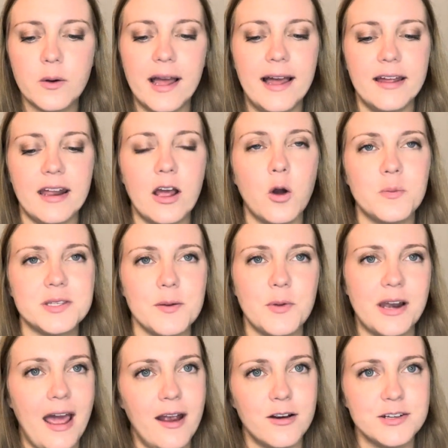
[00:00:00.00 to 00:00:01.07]
and I hope someone
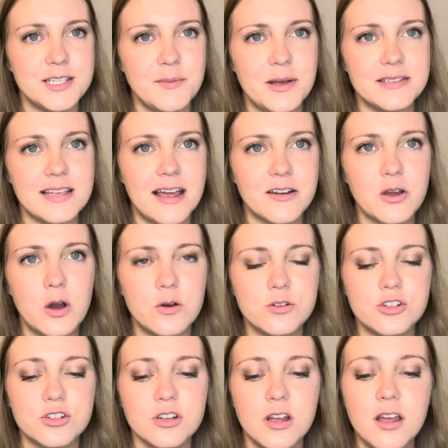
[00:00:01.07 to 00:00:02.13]
hires him as a head
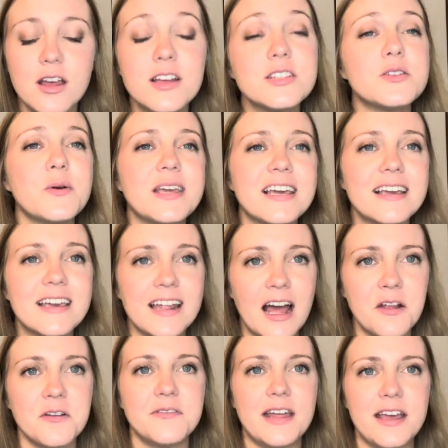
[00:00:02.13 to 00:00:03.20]
coach so he can get
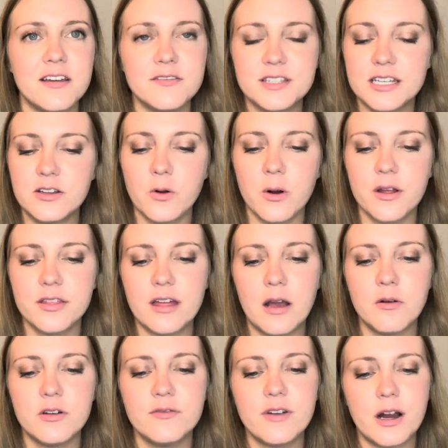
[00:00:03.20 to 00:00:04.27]
out of the AFC North. I
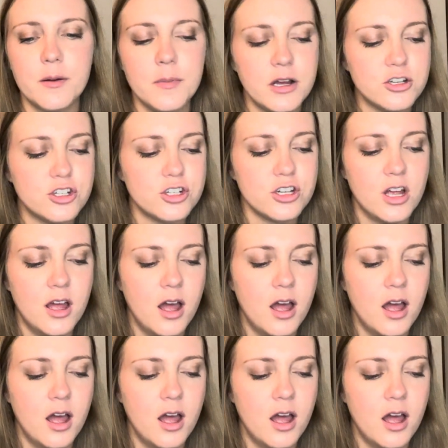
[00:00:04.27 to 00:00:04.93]
would very much